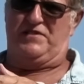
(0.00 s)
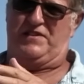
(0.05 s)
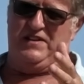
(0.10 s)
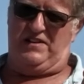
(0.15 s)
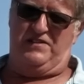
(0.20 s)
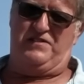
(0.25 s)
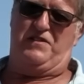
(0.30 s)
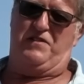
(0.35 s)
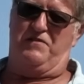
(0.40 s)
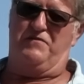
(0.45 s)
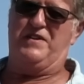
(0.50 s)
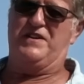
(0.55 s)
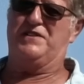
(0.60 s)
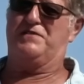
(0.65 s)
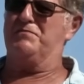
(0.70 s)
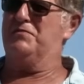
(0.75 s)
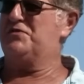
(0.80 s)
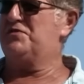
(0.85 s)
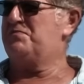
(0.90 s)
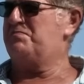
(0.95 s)
as it'll do a
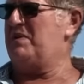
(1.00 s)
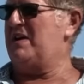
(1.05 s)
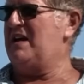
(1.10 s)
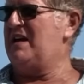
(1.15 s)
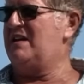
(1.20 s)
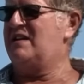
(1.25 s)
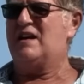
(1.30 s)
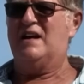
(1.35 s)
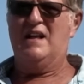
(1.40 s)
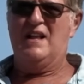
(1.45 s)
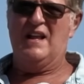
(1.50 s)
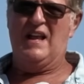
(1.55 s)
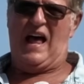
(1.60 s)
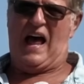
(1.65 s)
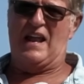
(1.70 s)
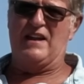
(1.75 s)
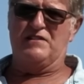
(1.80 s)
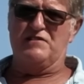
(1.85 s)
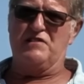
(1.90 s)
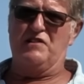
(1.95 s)
reasonable speed,
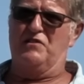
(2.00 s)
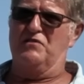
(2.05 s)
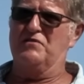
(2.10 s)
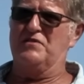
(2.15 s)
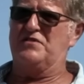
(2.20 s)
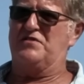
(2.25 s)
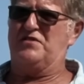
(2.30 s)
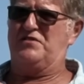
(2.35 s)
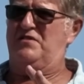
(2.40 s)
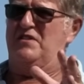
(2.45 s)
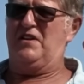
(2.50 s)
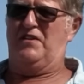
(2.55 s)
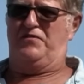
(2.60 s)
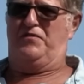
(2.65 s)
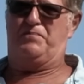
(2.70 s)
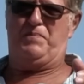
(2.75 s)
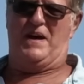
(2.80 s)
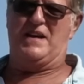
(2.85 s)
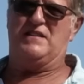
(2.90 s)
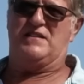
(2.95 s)
and as long as there's enough
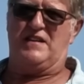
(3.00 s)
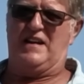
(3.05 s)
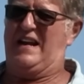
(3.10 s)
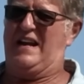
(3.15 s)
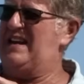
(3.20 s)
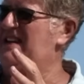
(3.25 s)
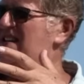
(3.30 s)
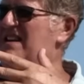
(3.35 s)
space in it,